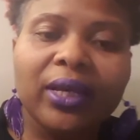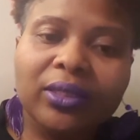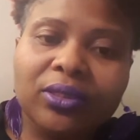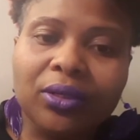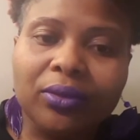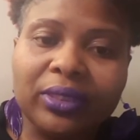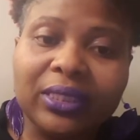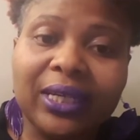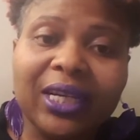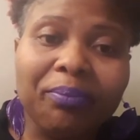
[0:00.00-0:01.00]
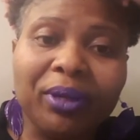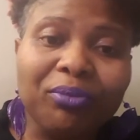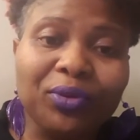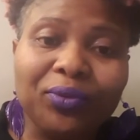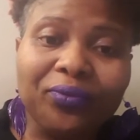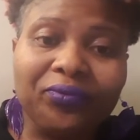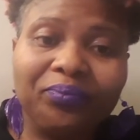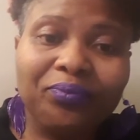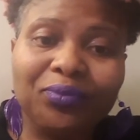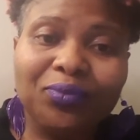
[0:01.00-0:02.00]
So just get up and move.
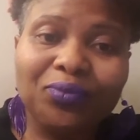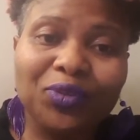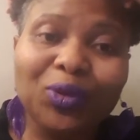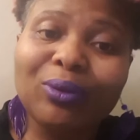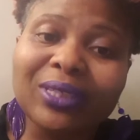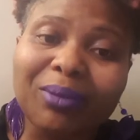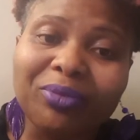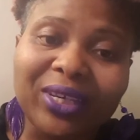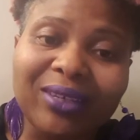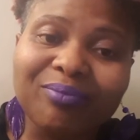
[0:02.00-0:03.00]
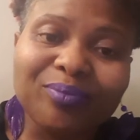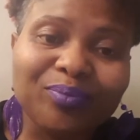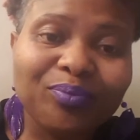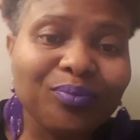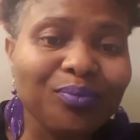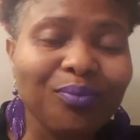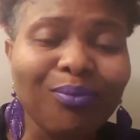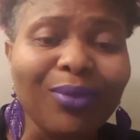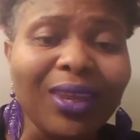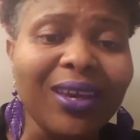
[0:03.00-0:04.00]
Do something.
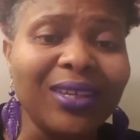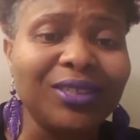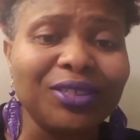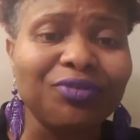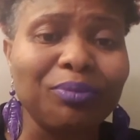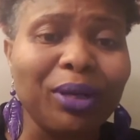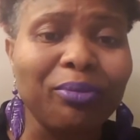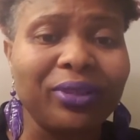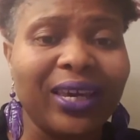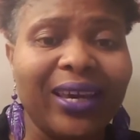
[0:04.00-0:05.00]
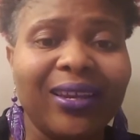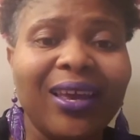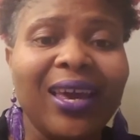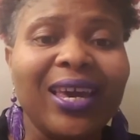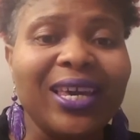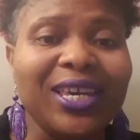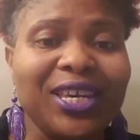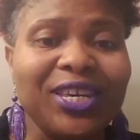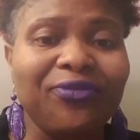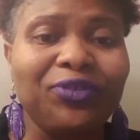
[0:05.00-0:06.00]
And just remember that
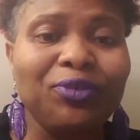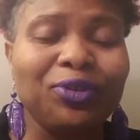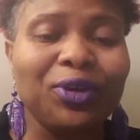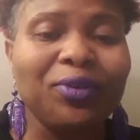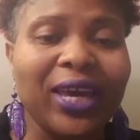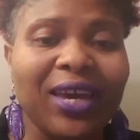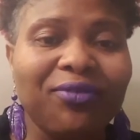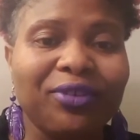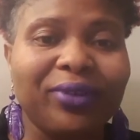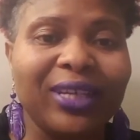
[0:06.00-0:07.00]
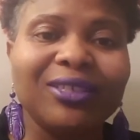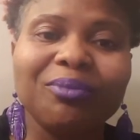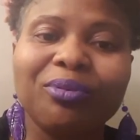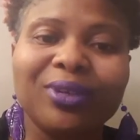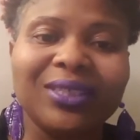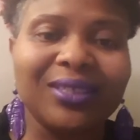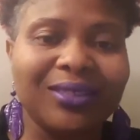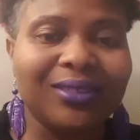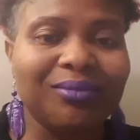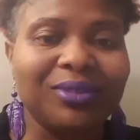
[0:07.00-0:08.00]
if you don't have the right support
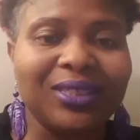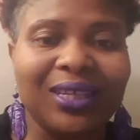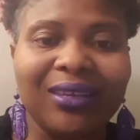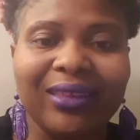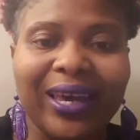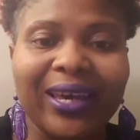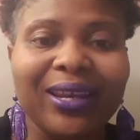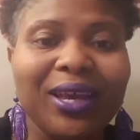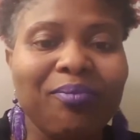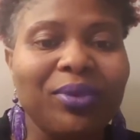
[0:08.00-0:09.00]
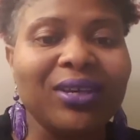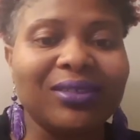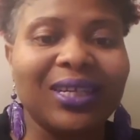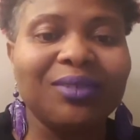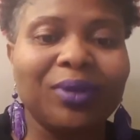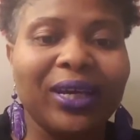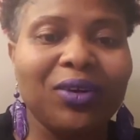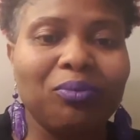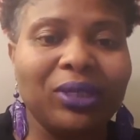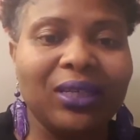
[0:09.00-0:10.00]
system, seek that, because that's what
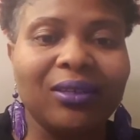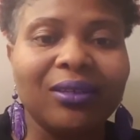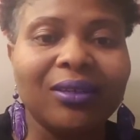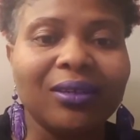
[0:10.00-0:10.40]
helped me.